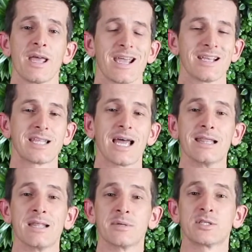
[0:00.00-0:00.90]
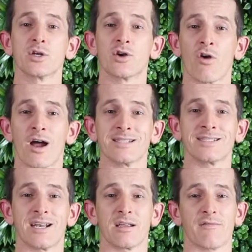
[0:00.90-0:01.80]
is that limited grind
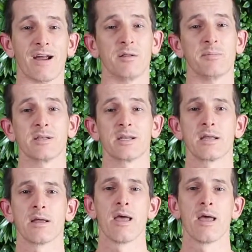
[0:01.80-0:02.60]
setting availability.